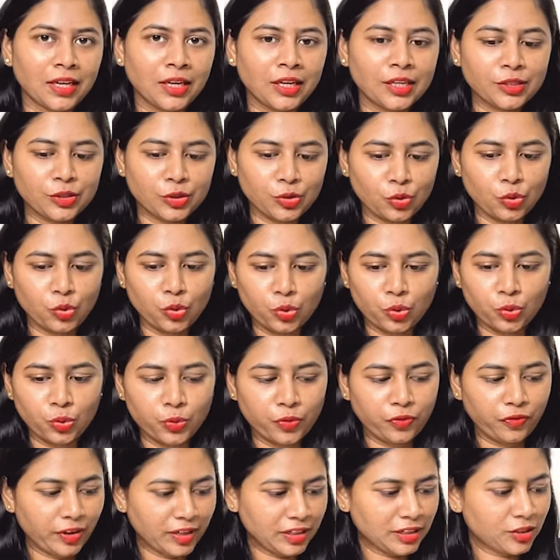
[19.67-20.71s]
So
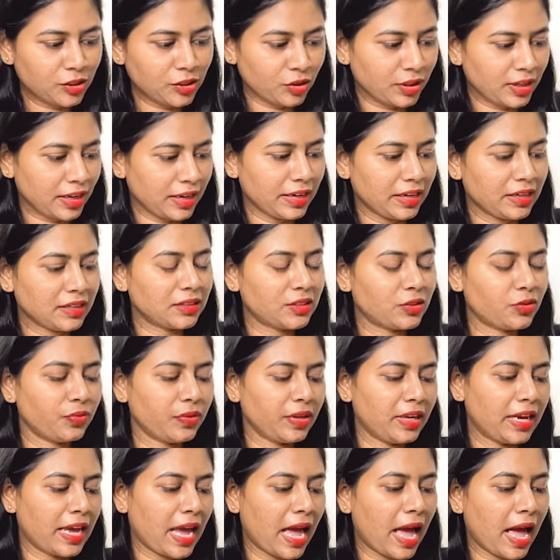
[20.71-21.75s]
first on the list we
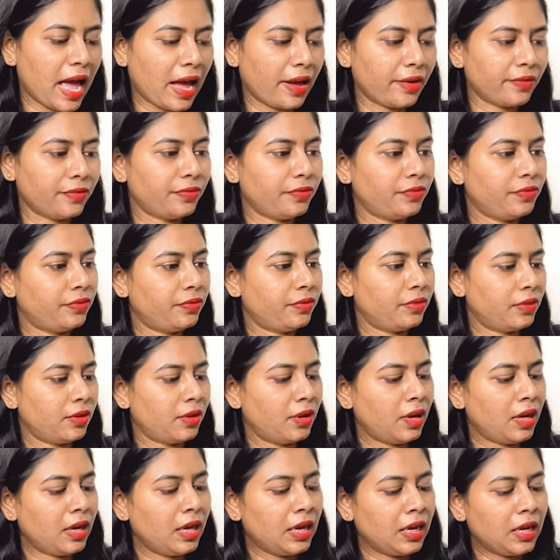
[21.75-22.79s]
have
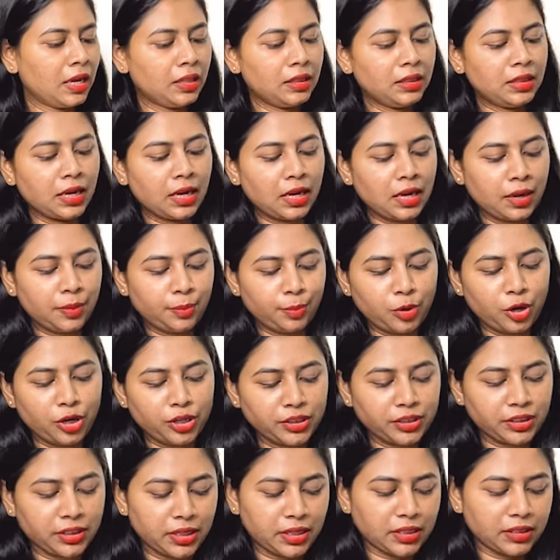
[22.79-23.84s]
the
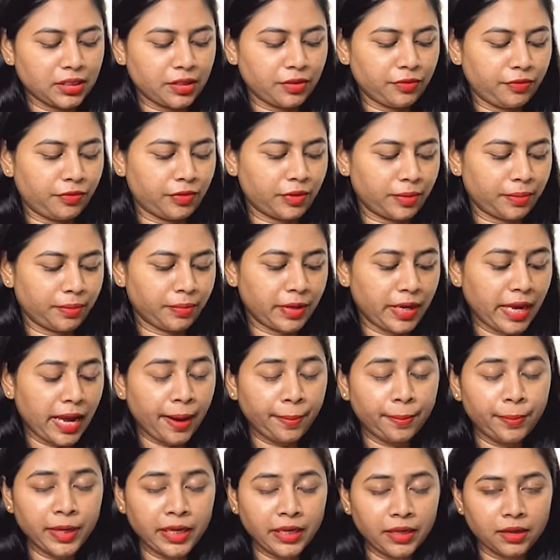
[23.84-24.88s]
moisturizer from
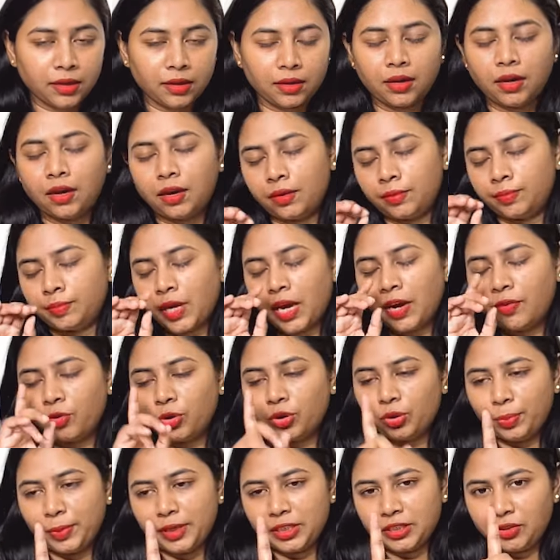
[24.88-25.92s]
Gabit. I want to
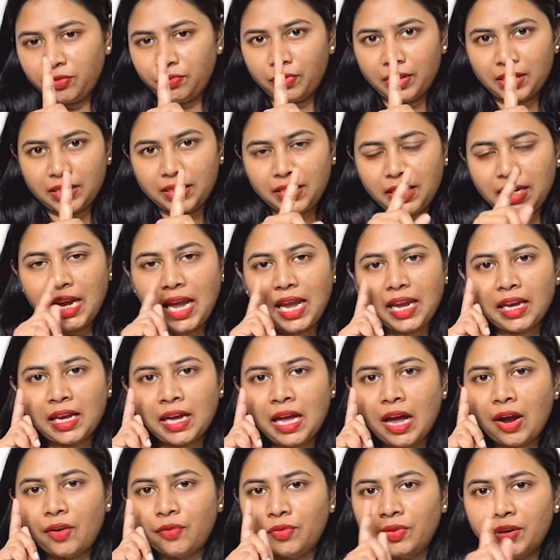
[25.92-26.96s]
mention one thing. I
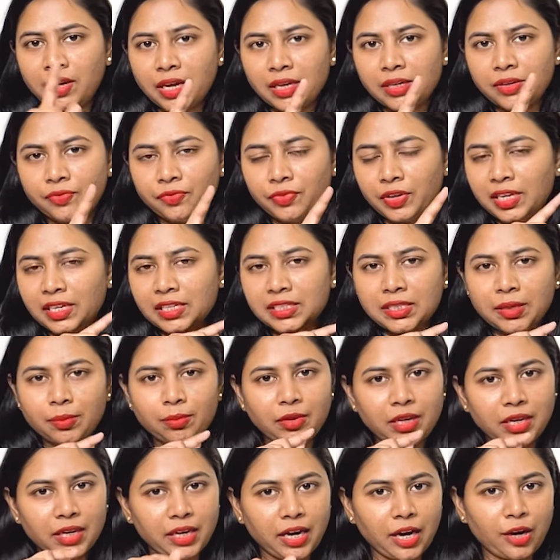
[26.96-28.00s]
have done very
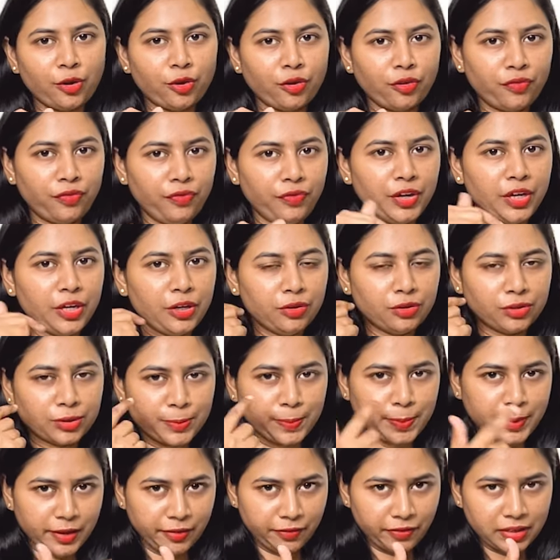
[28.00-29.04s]
similar kind of videos
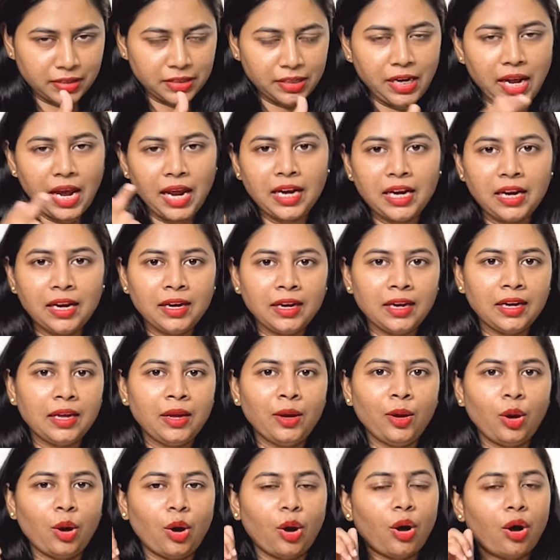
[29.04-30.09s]
previously. I'll
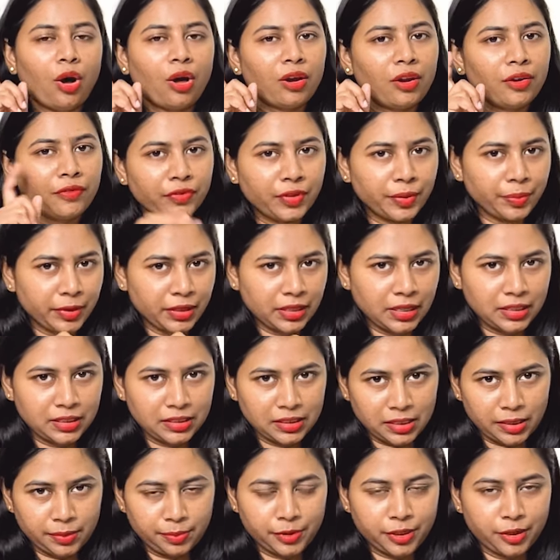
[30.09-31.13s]
link all of them in the
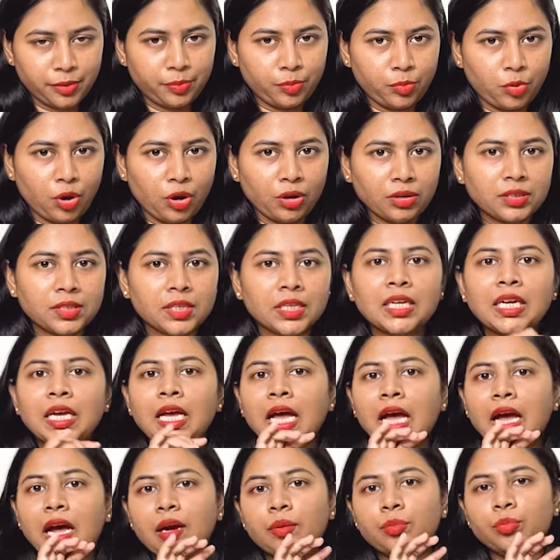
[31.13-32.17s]
description box.
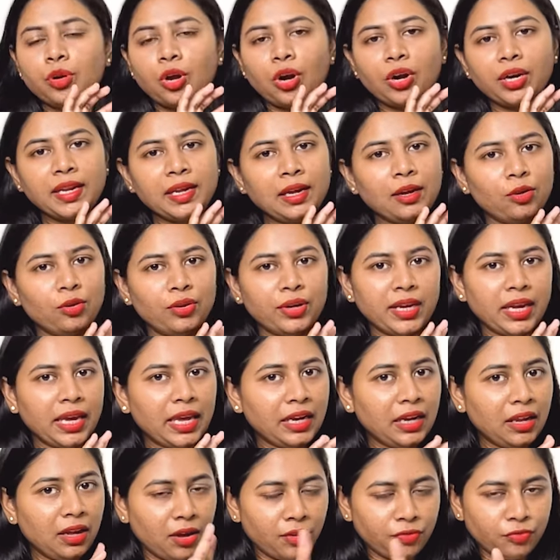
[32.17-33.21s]
I'm not including
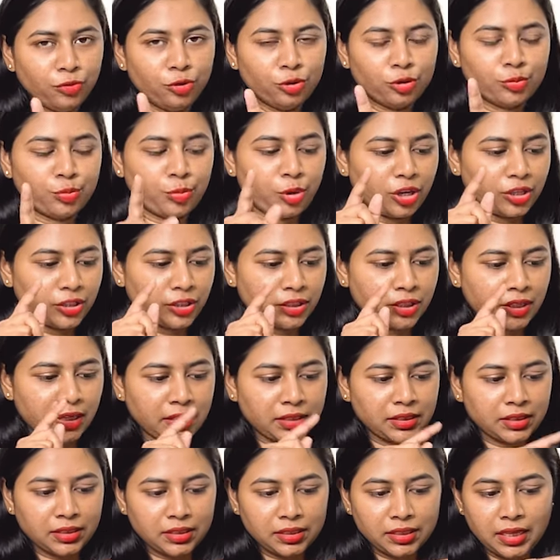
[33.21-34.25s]
any of those
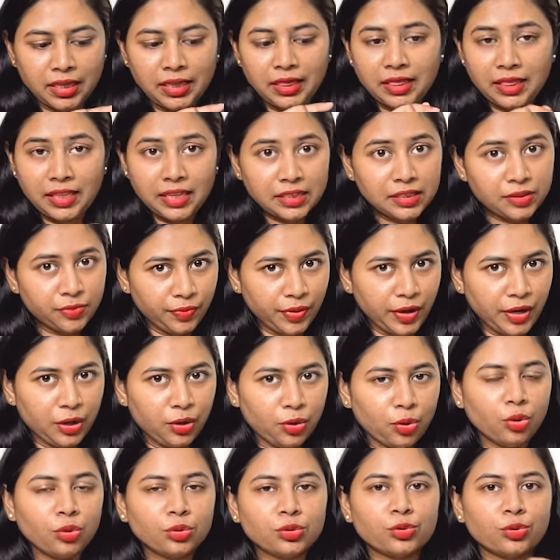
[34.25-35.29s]
moisturizers in this
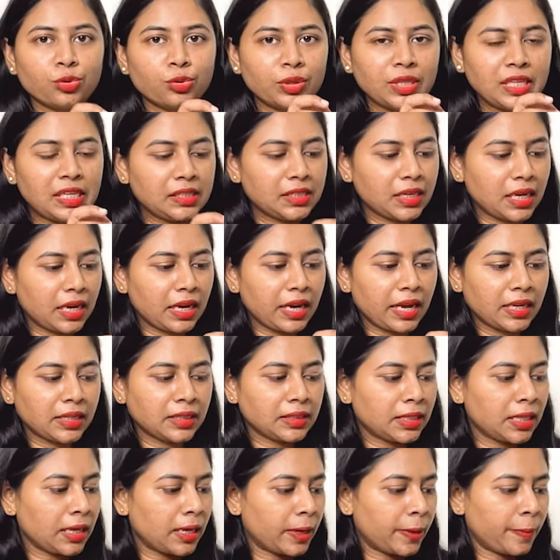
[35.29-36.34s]
video. So these are like
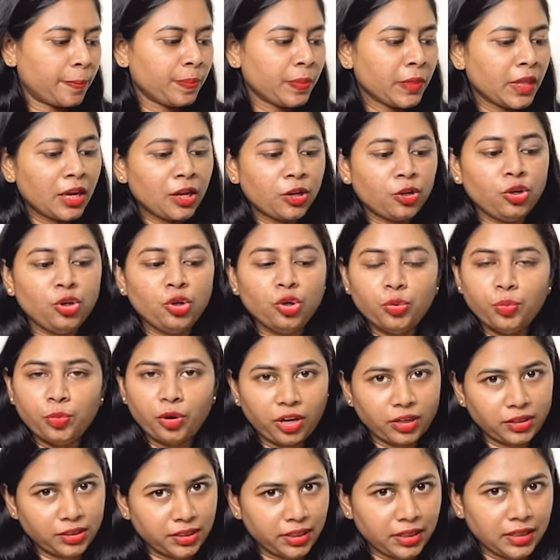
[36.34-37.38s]
the new
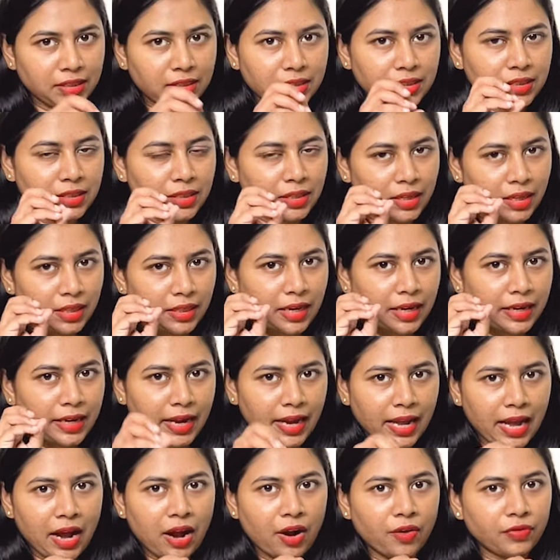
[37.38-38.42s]
moisturizers that I
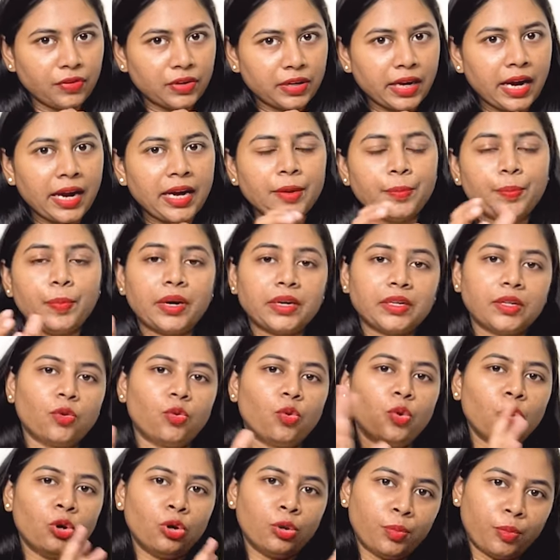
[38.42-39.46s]
have tried, but the
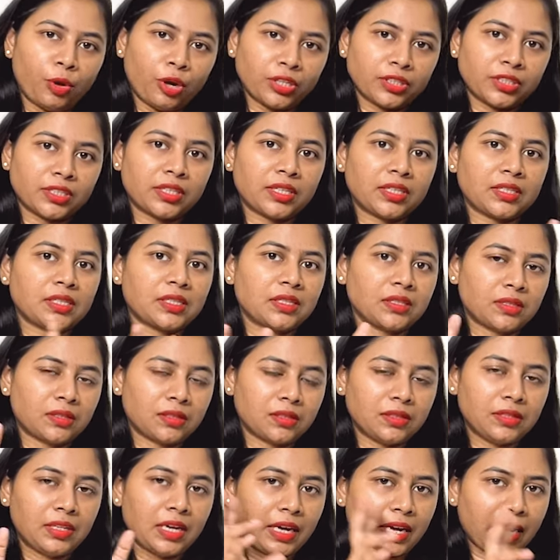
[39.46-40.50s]
old moisturizer
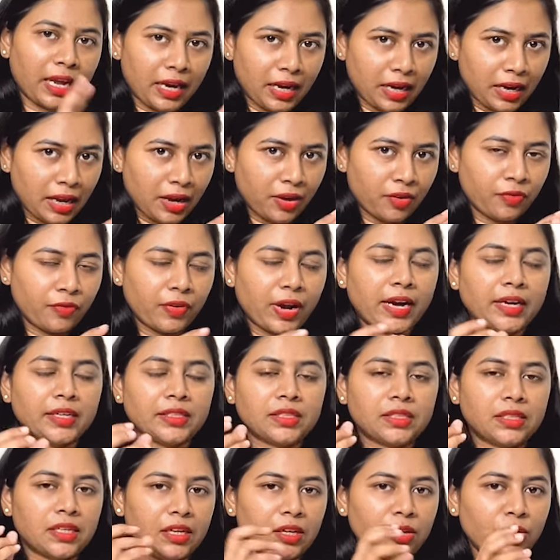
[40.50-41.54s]
that I love and
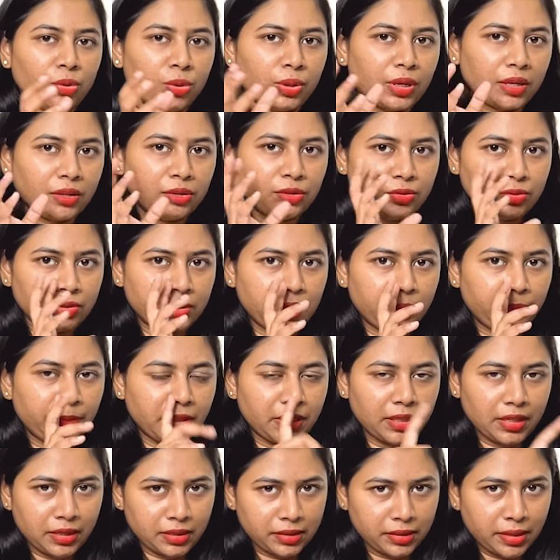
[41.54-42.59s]
still you can use them in
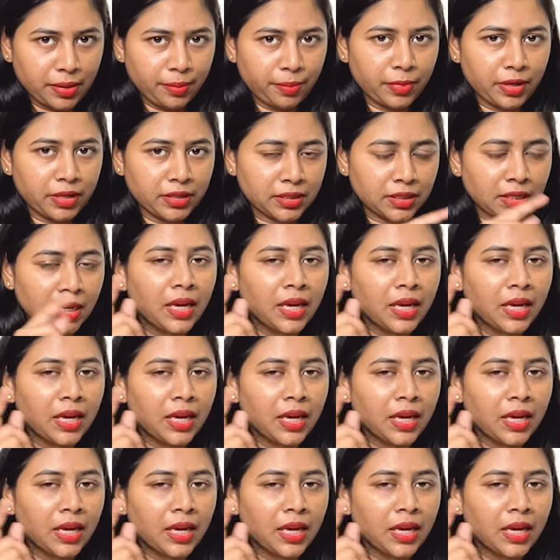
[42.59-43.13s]
the summers.